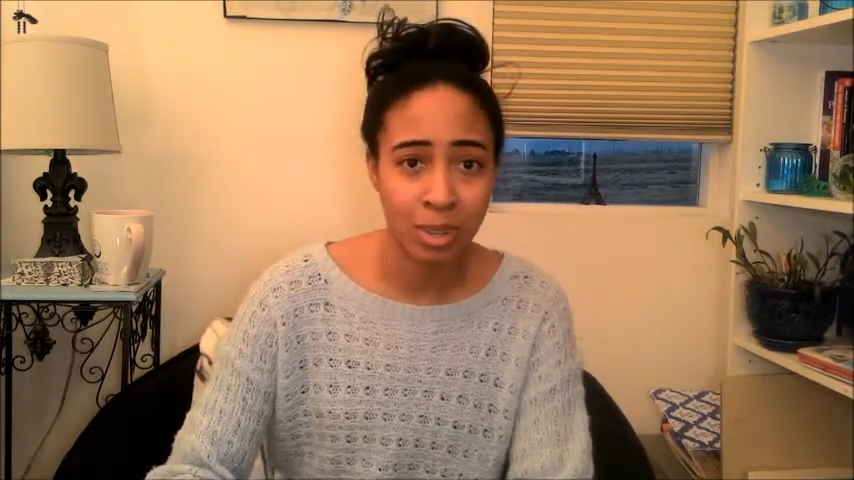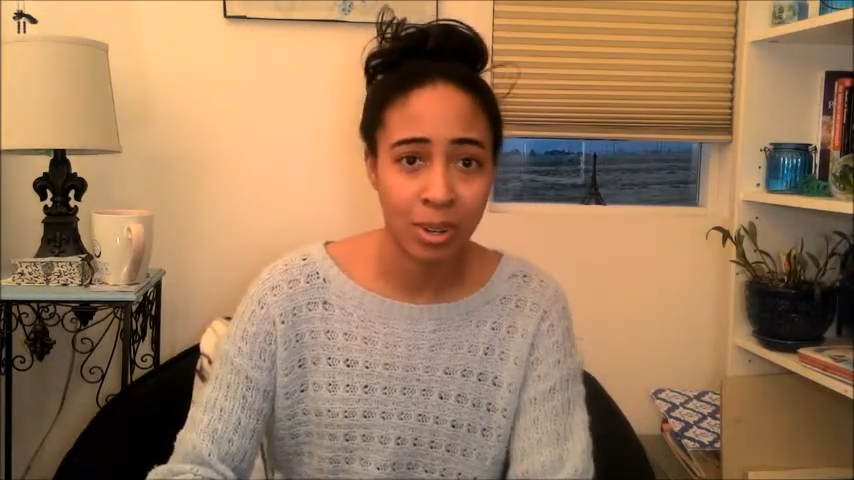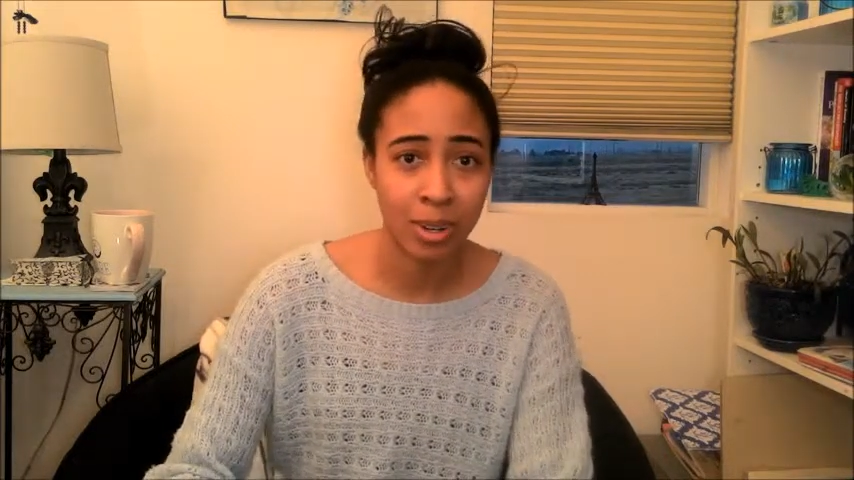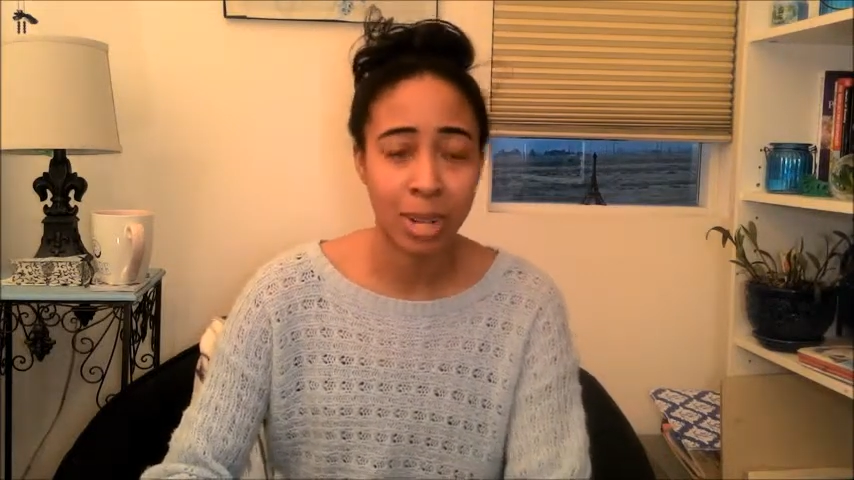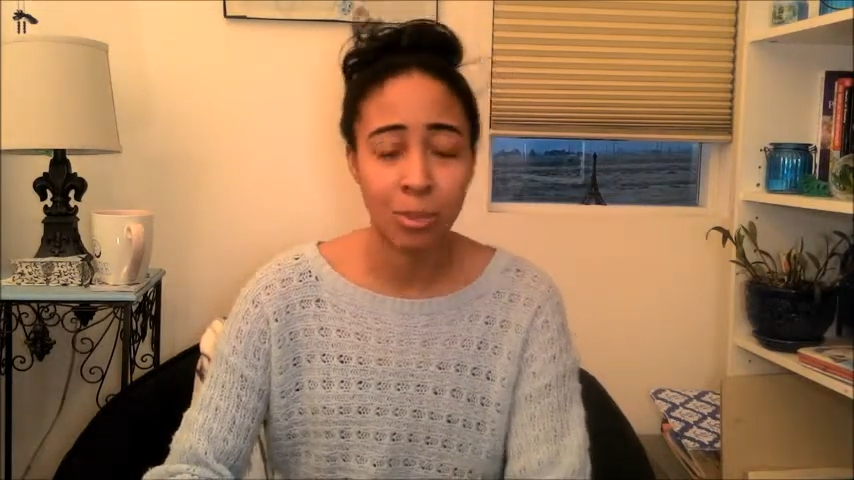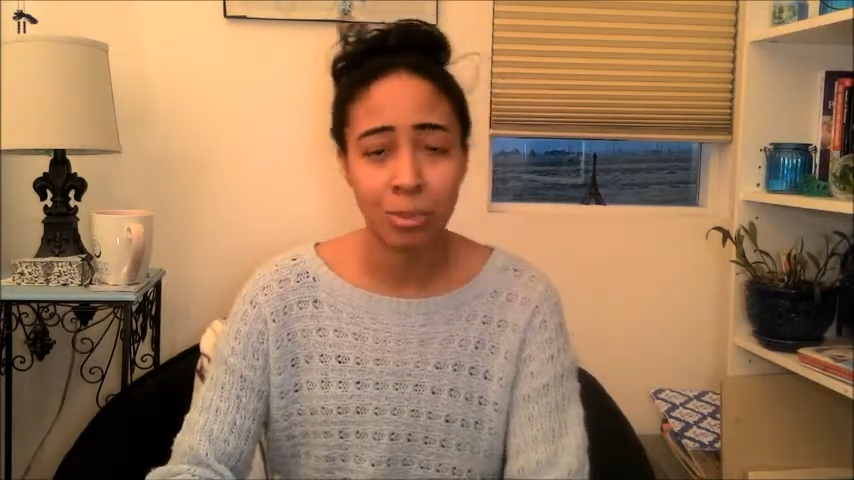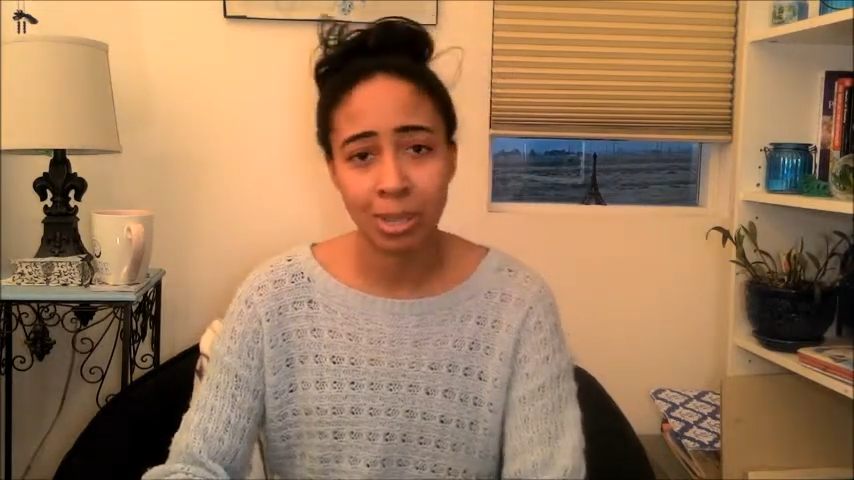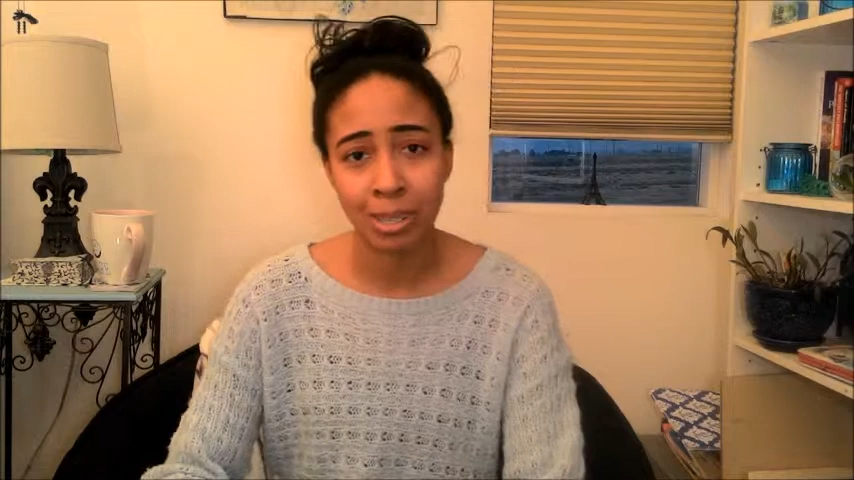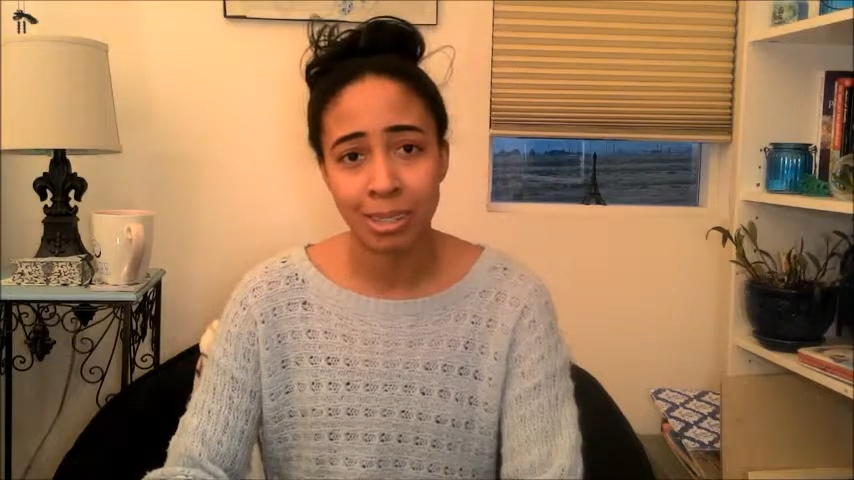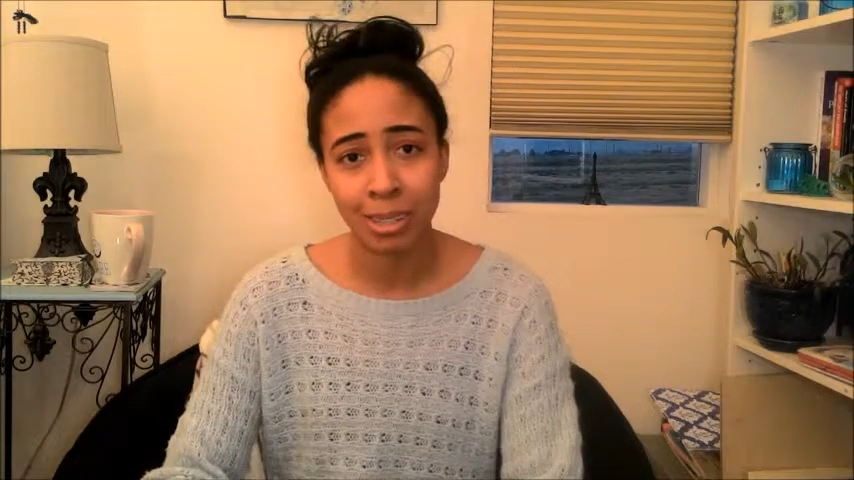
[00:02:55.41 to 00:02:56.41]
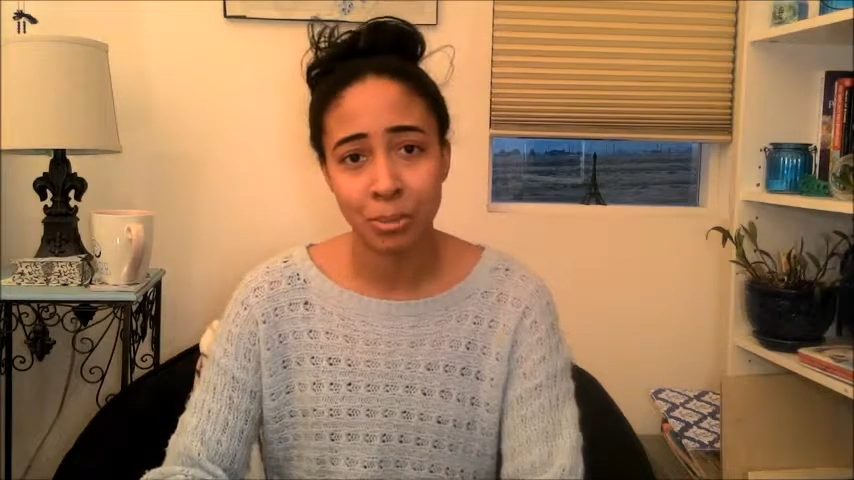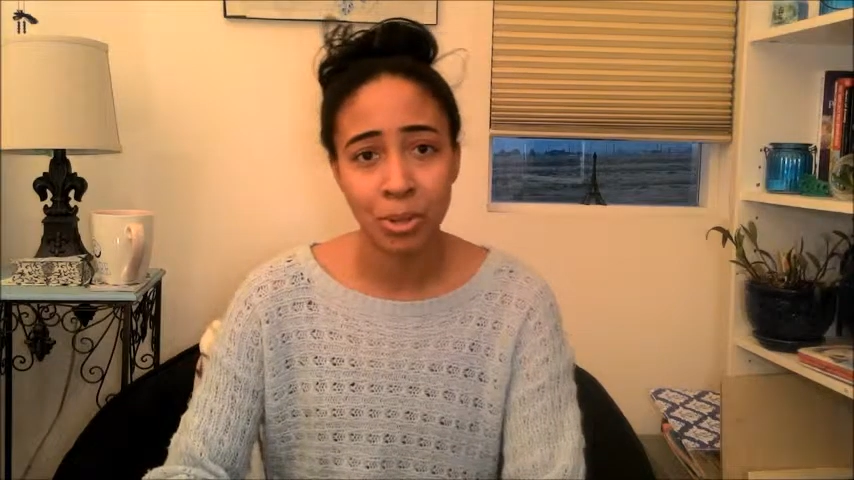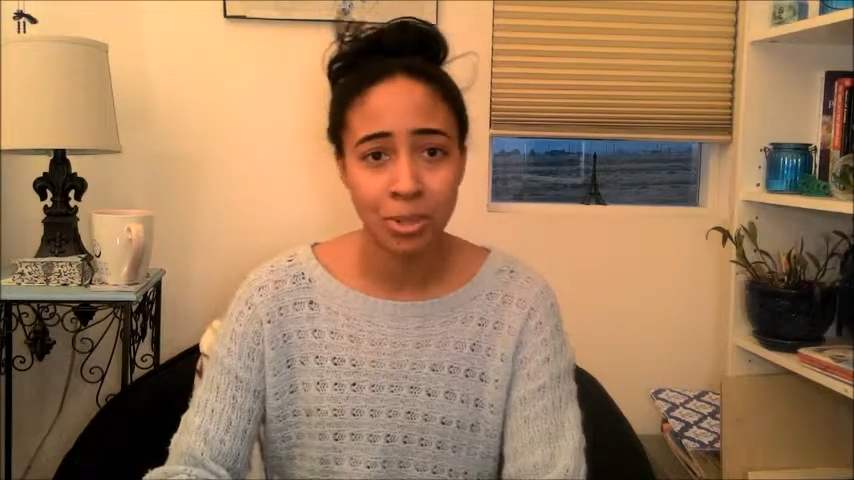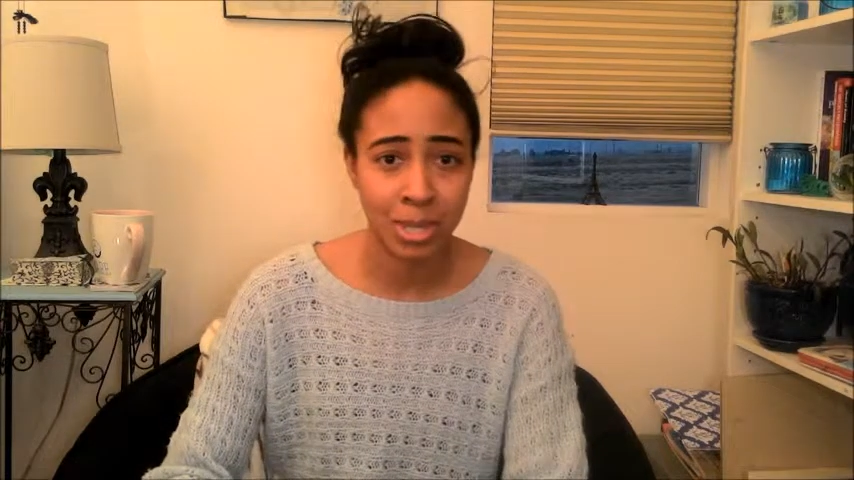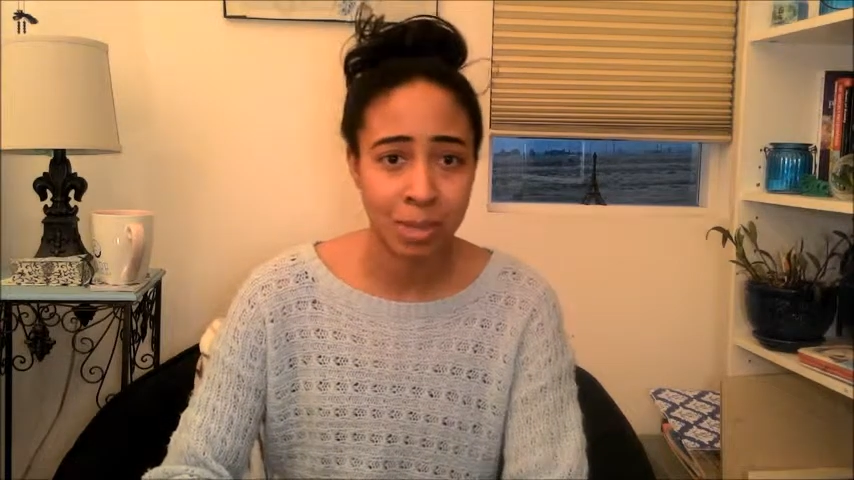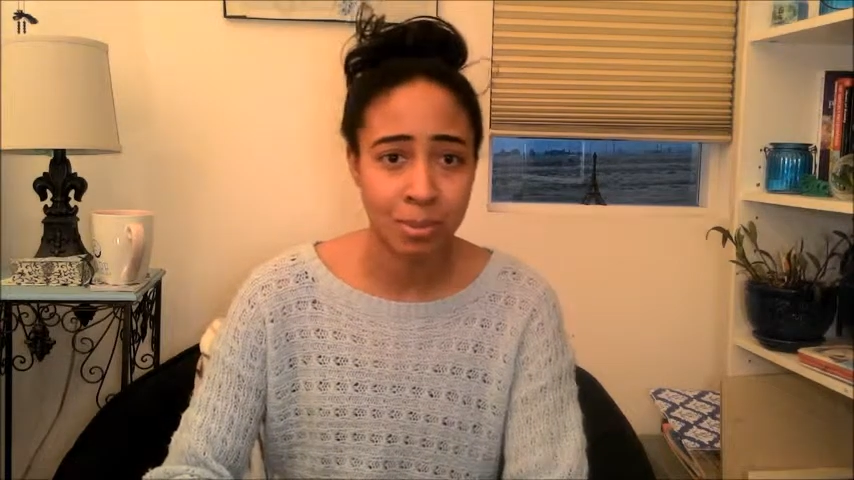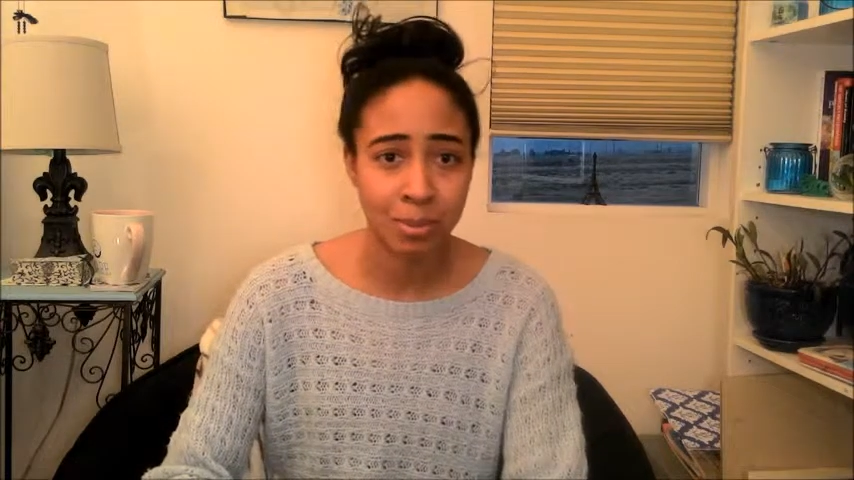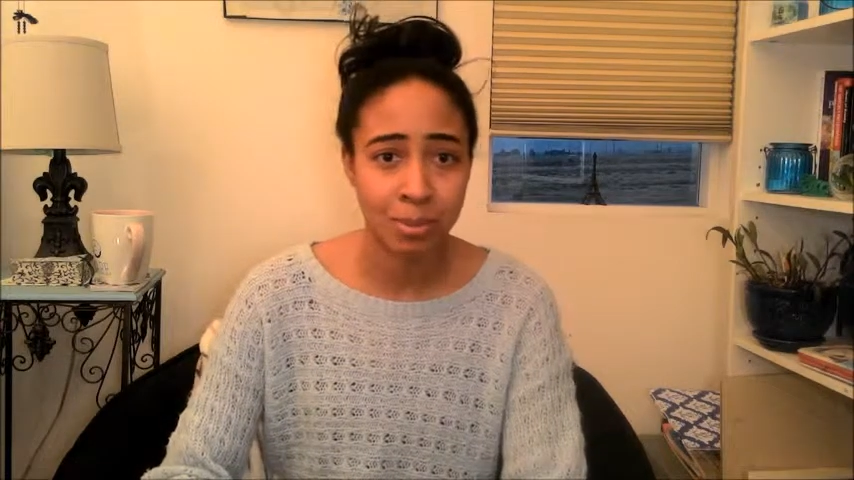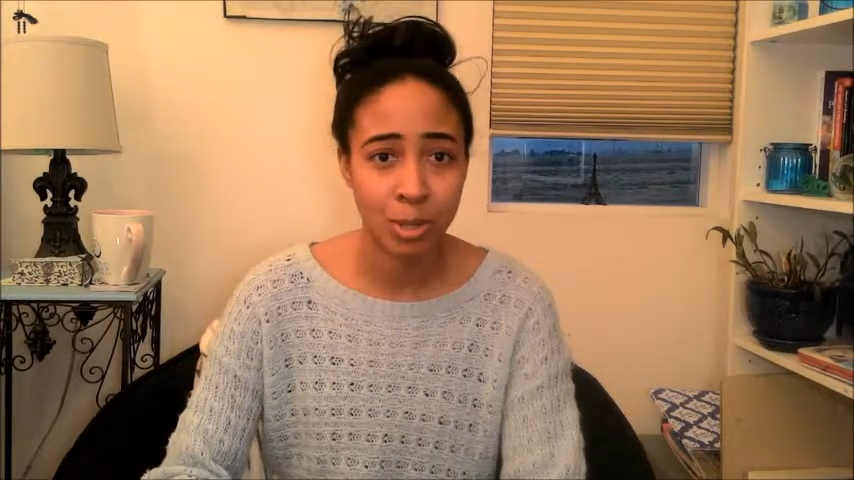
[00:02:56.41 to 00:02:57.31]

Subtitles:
are helping the person